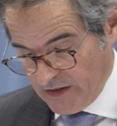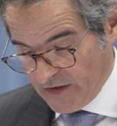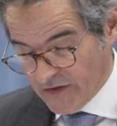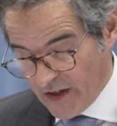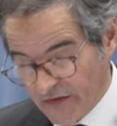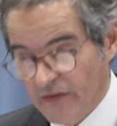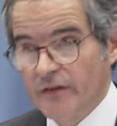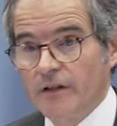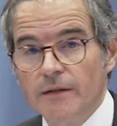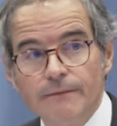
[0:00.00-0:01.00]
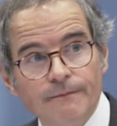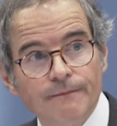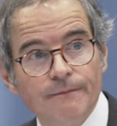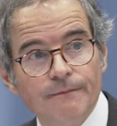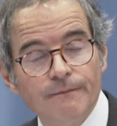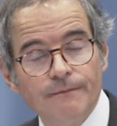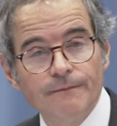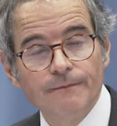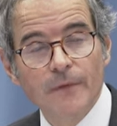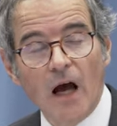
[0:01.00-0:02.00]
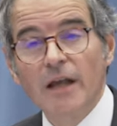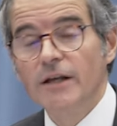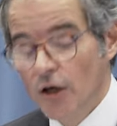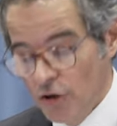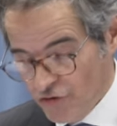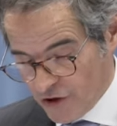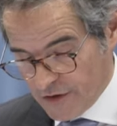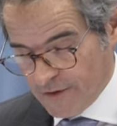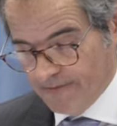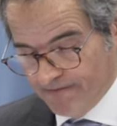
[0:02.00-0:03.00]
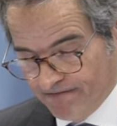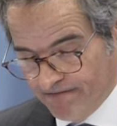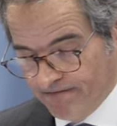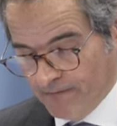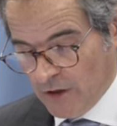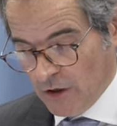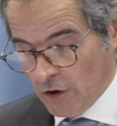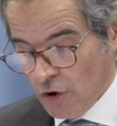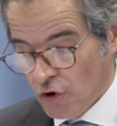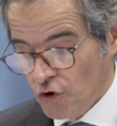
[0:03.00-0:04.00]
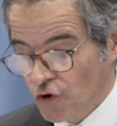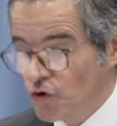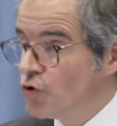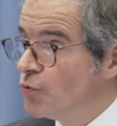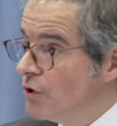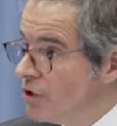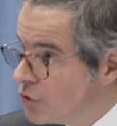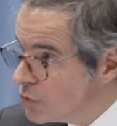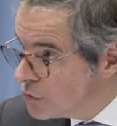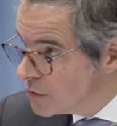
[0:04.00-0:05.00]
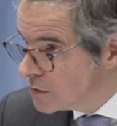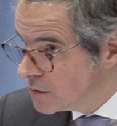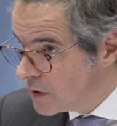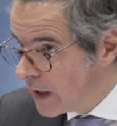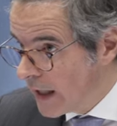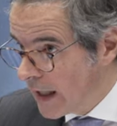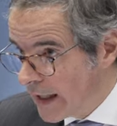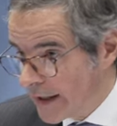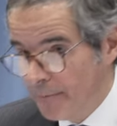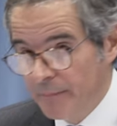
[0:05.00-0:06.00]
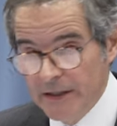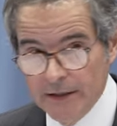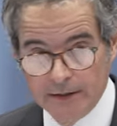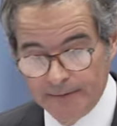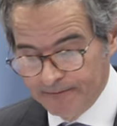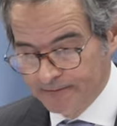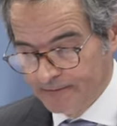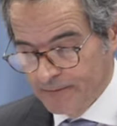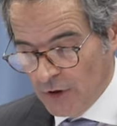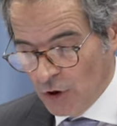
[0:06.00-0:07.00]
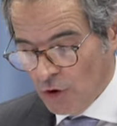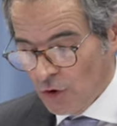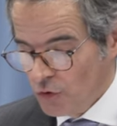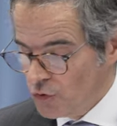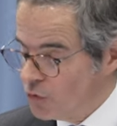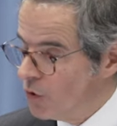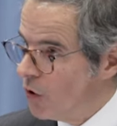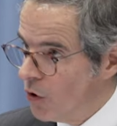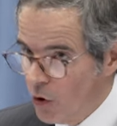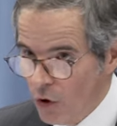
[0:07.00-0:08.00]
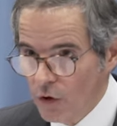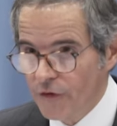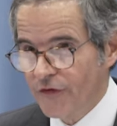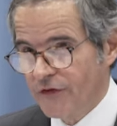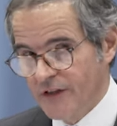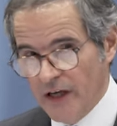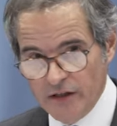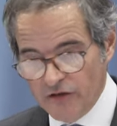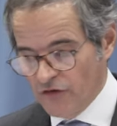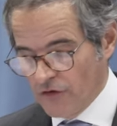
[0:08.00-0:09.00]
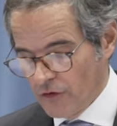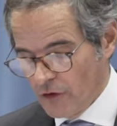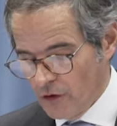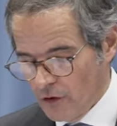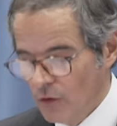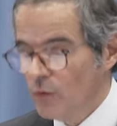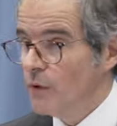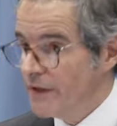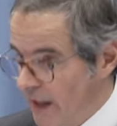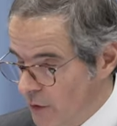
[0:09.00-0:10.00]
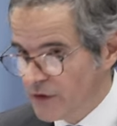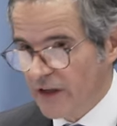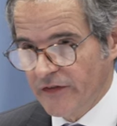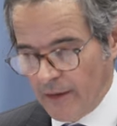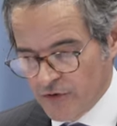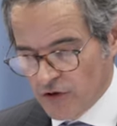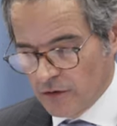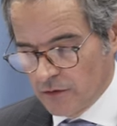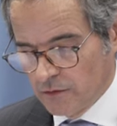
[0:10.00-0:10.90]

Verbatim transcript: it is necessary and urgent to renew an appeal to all states without exception